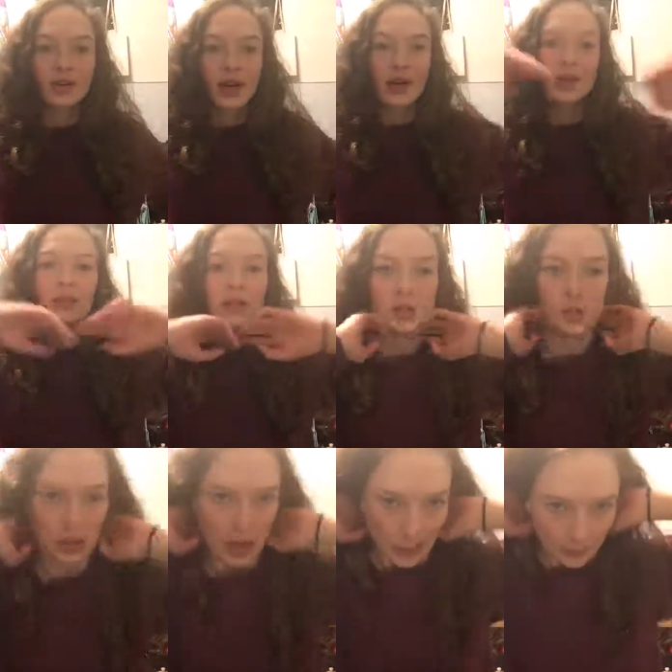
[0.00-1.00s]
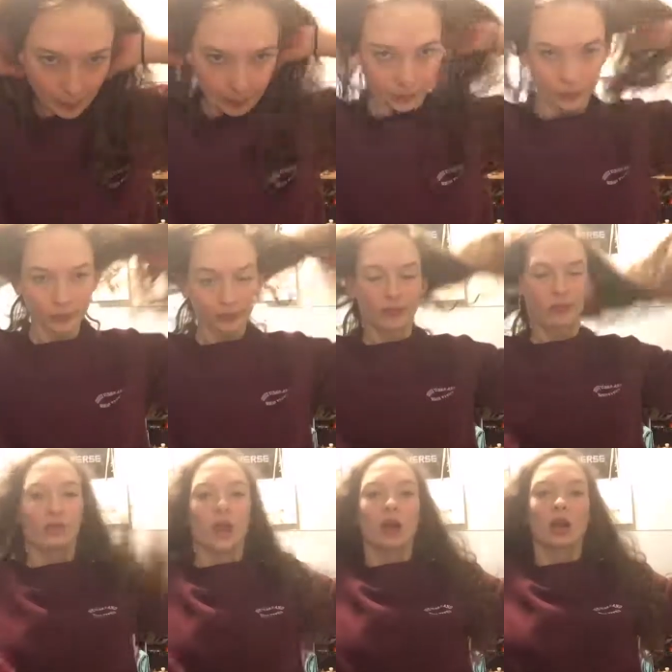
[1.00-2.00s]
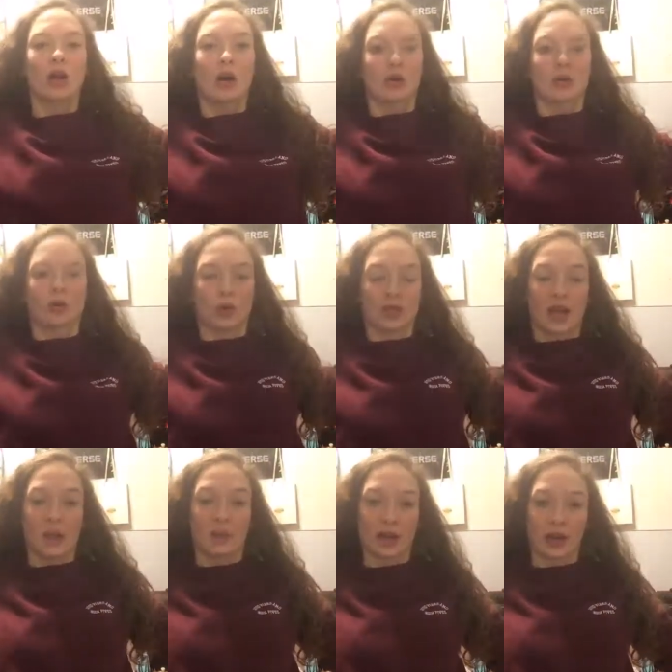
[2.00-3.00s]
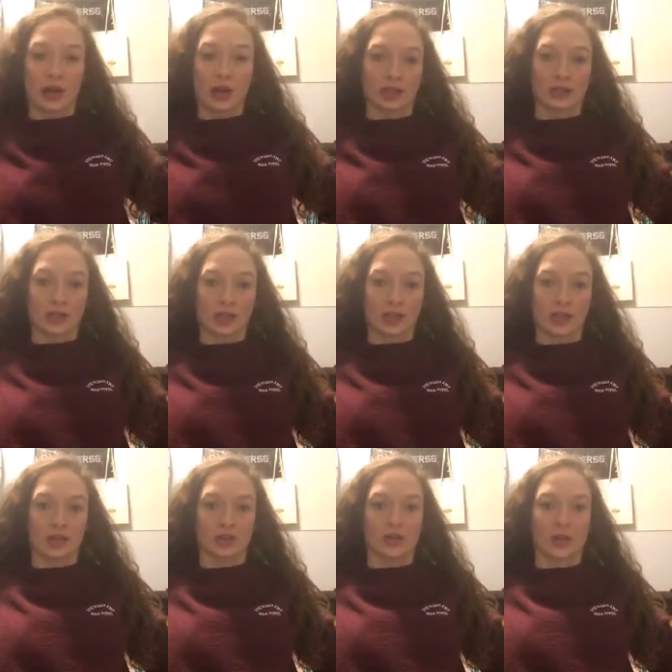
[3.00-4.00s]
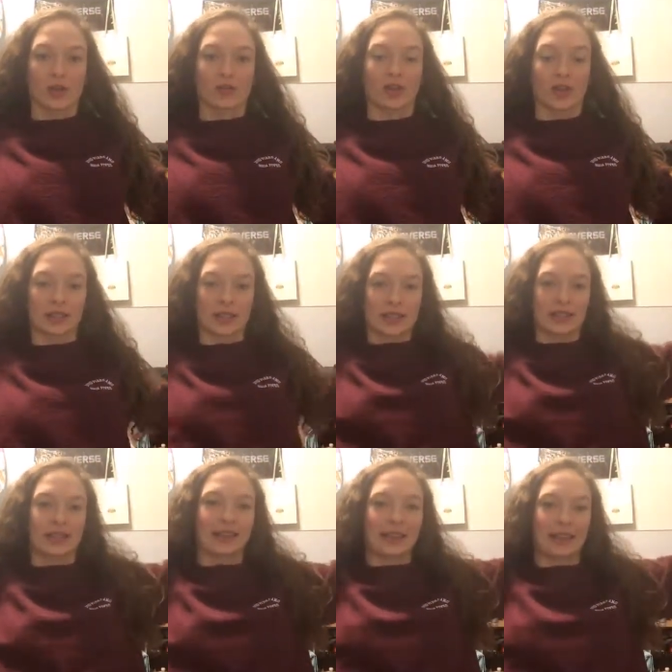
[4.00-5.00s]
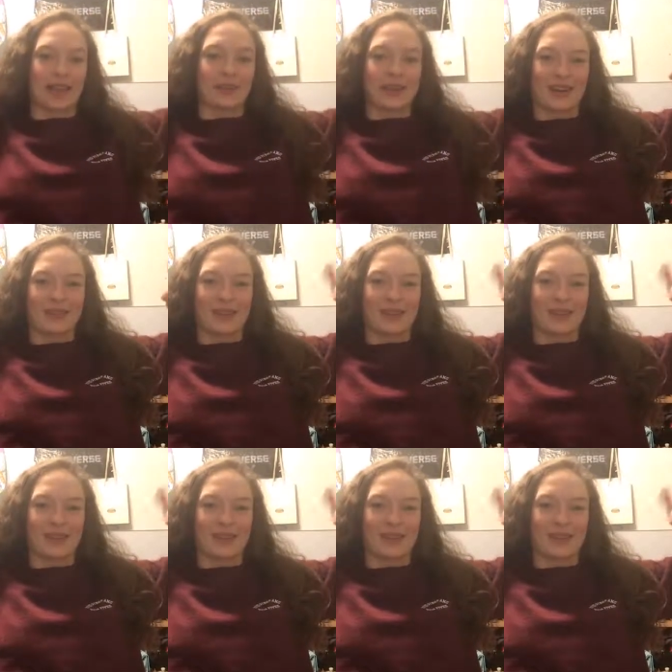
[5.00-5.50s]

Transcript: I know this was um a long story time. But thank you guys for clicking on this video. If you liked it, click the like button.